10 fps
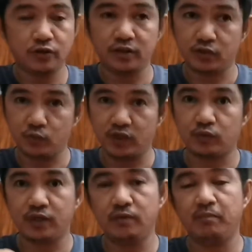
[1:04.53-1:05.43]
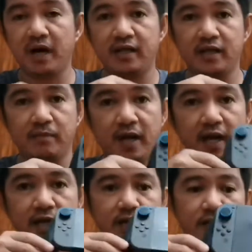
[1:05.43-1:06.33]
to the Switch when you buy them,
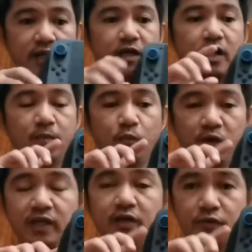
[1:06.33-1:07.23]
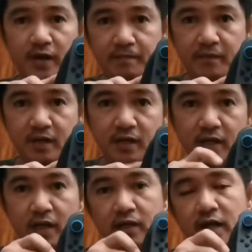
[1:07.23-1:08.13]
and they come with a grip.
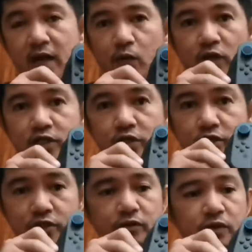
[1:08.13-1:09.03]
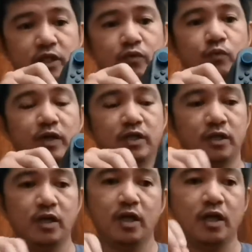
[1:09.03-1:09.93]
Now, what you do is when
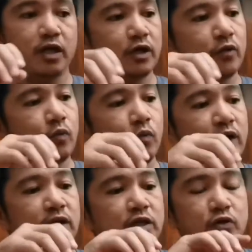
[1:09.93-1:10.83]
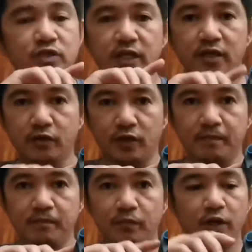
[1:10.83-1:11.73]
using the
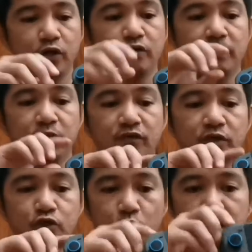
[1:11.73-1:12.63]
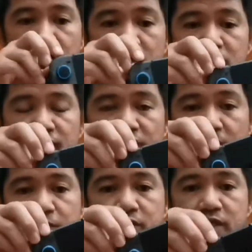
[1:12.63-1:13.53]
grip, you remove the Joy-Cons
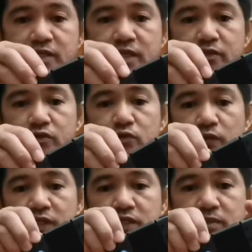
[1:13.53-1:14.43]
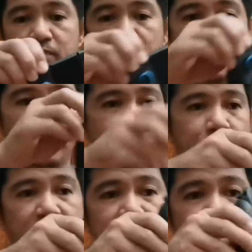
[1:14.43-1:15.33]
from your Nintendo Switch by
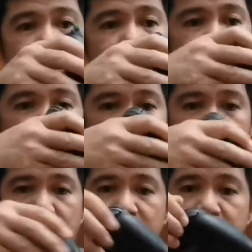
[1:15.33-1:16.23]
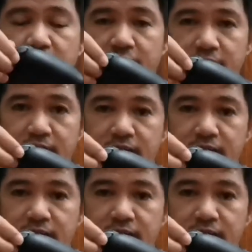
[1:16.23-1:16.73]
pressing the button right here,